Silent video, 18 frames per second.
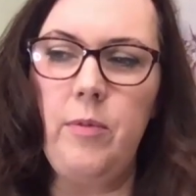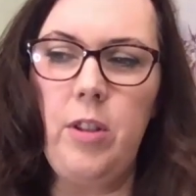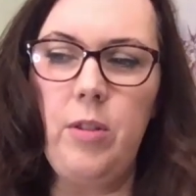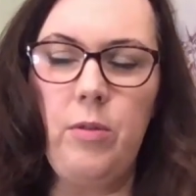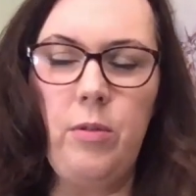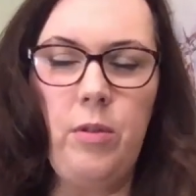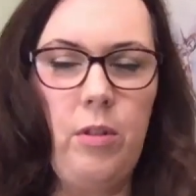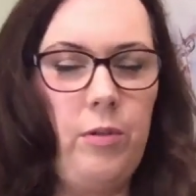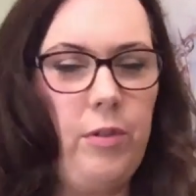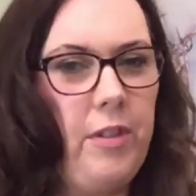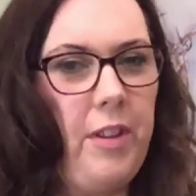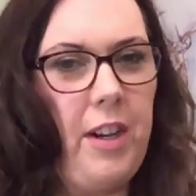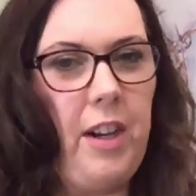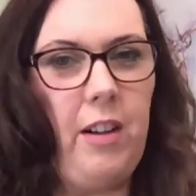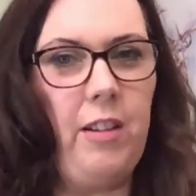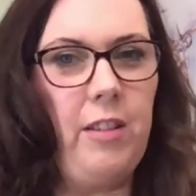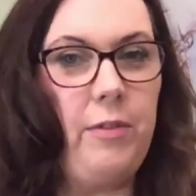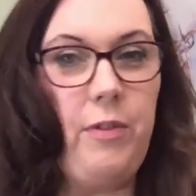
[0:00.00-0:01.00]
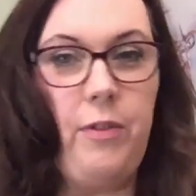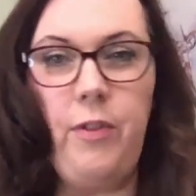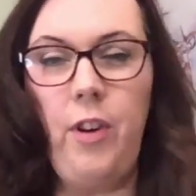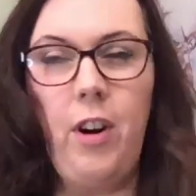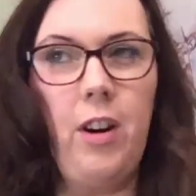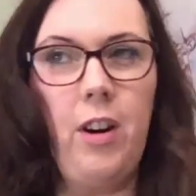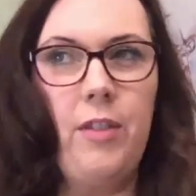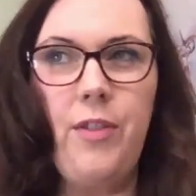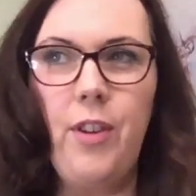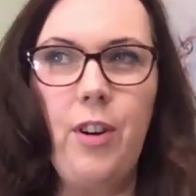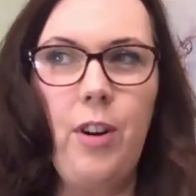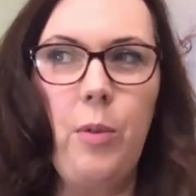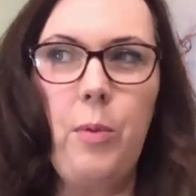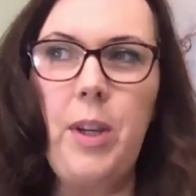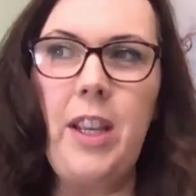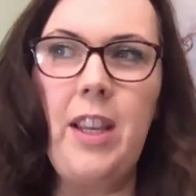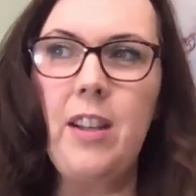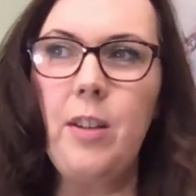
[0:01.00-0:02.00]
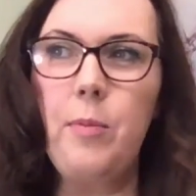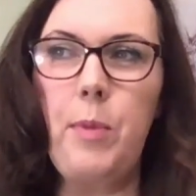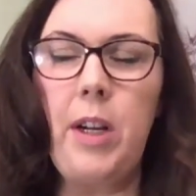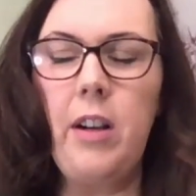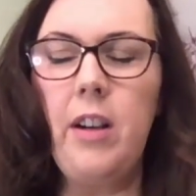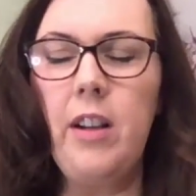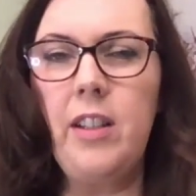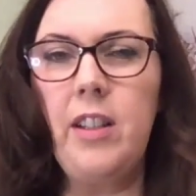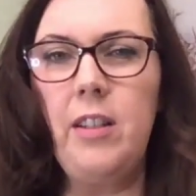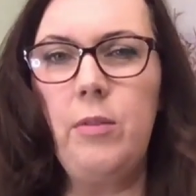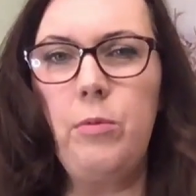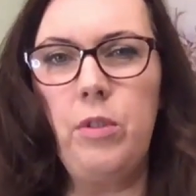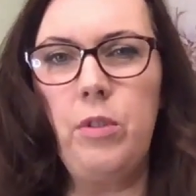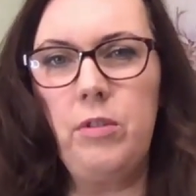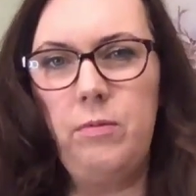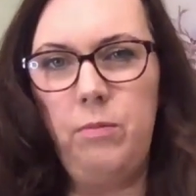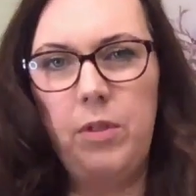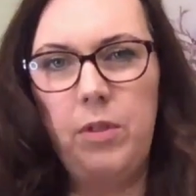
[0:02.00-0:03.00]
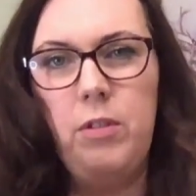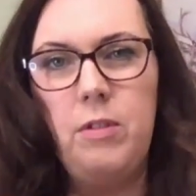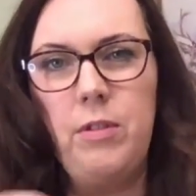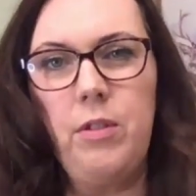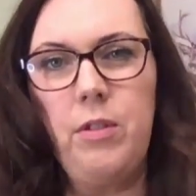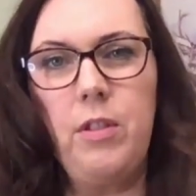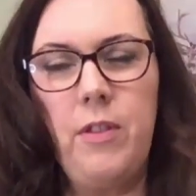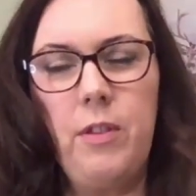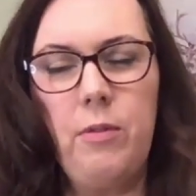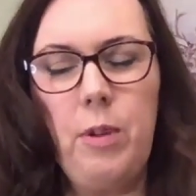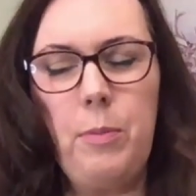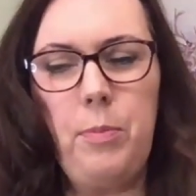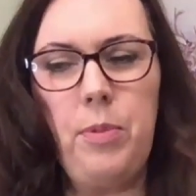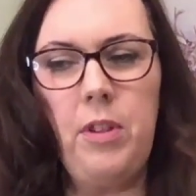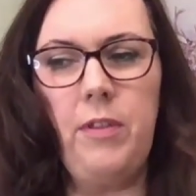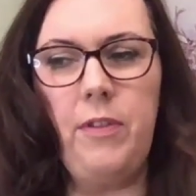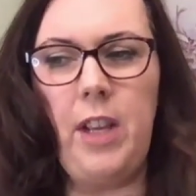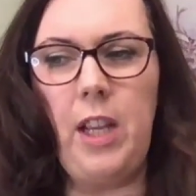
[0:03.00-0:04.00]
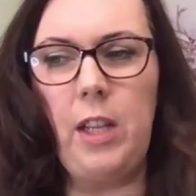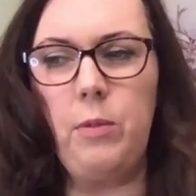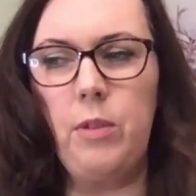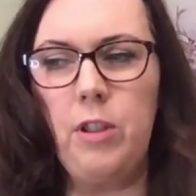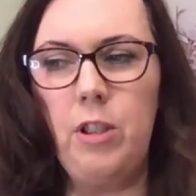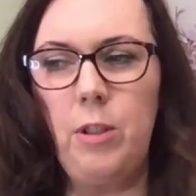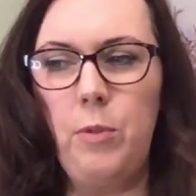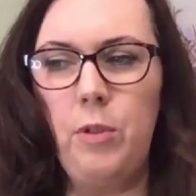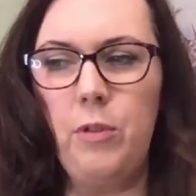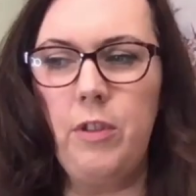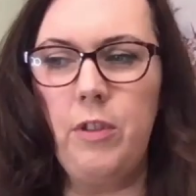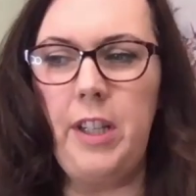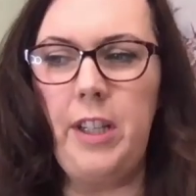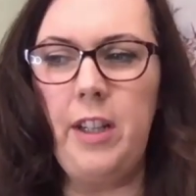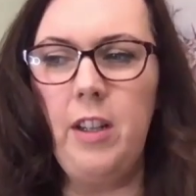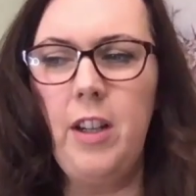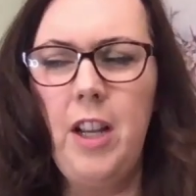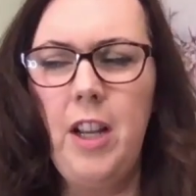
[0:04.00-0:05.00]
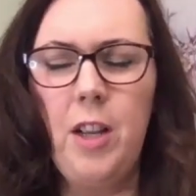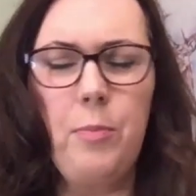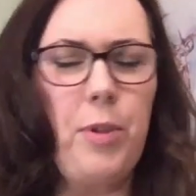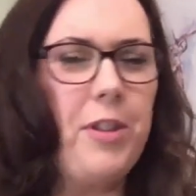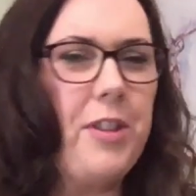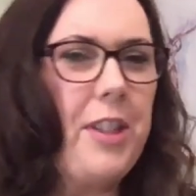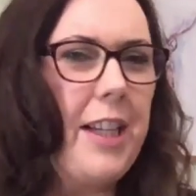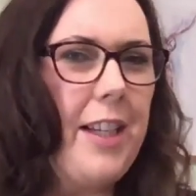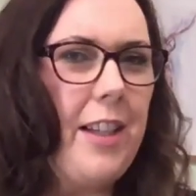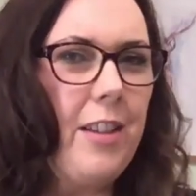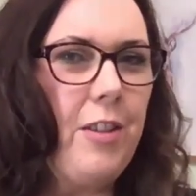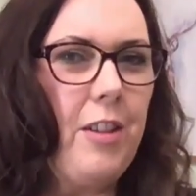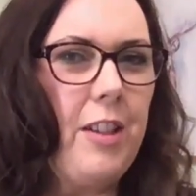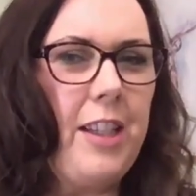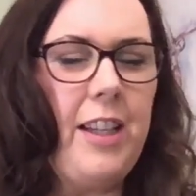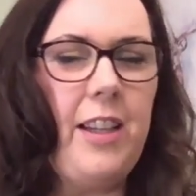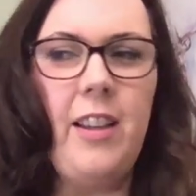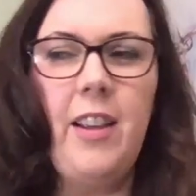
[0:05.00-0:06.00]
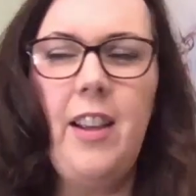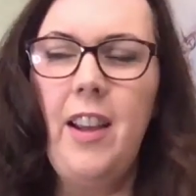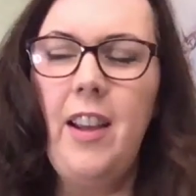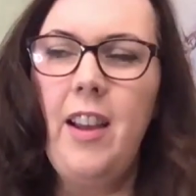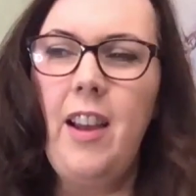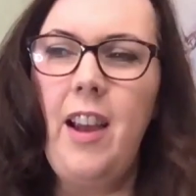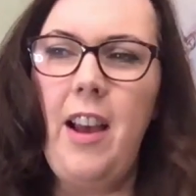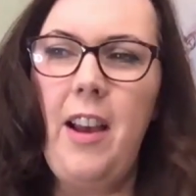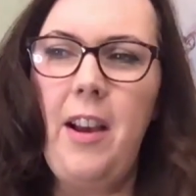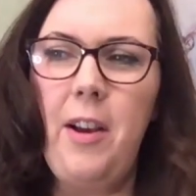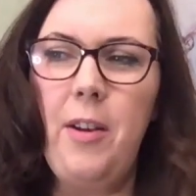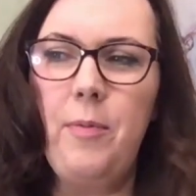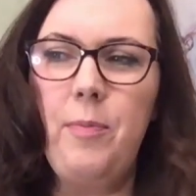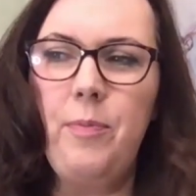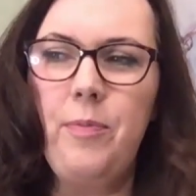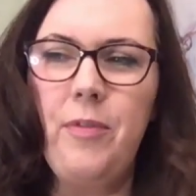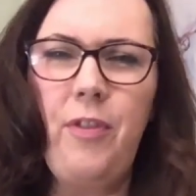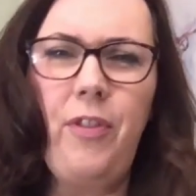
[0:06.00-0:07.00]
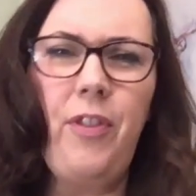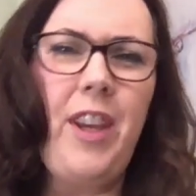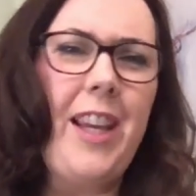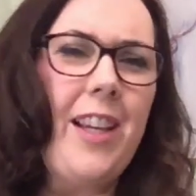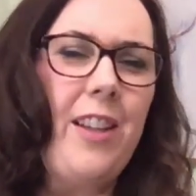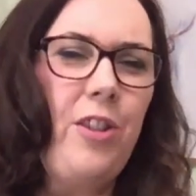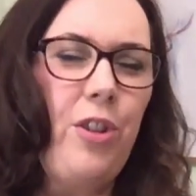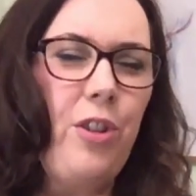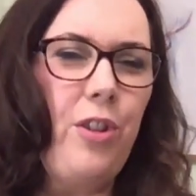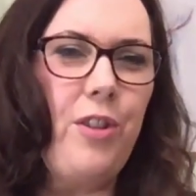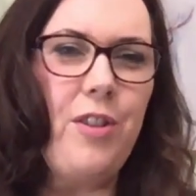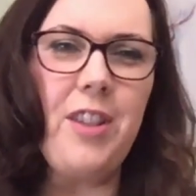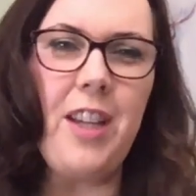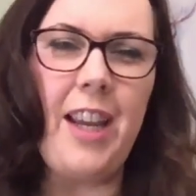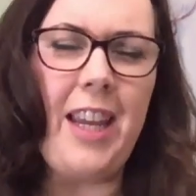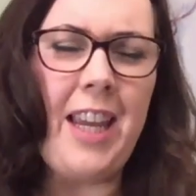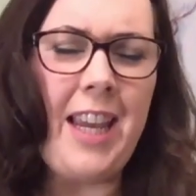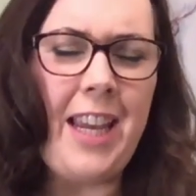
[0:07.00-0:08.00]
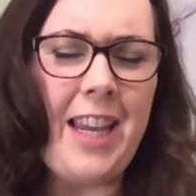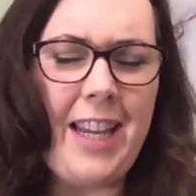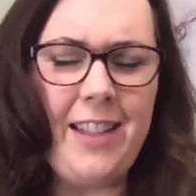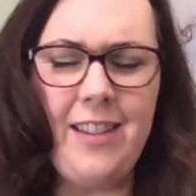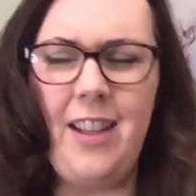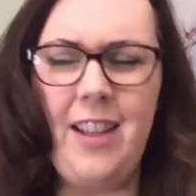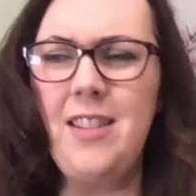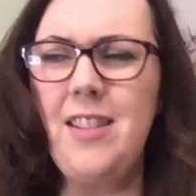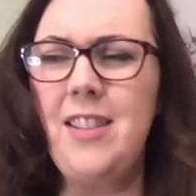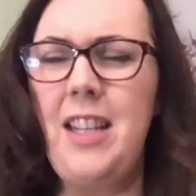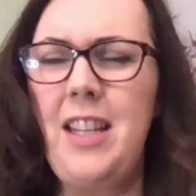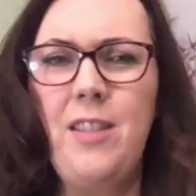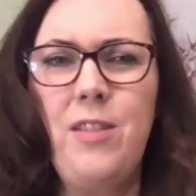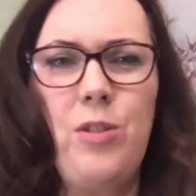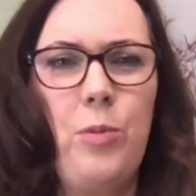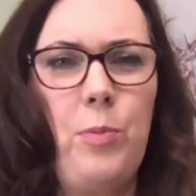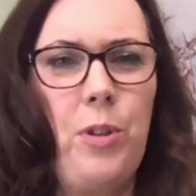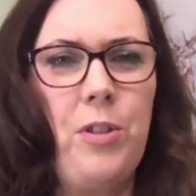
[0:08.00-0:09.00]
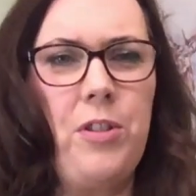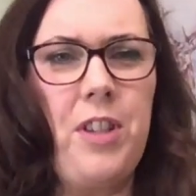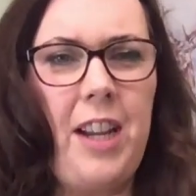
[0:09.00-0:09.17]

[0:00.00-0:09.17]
over there far away in America would sort of, the ripple effect would come over here, particularly fake news. I hate that saying so much.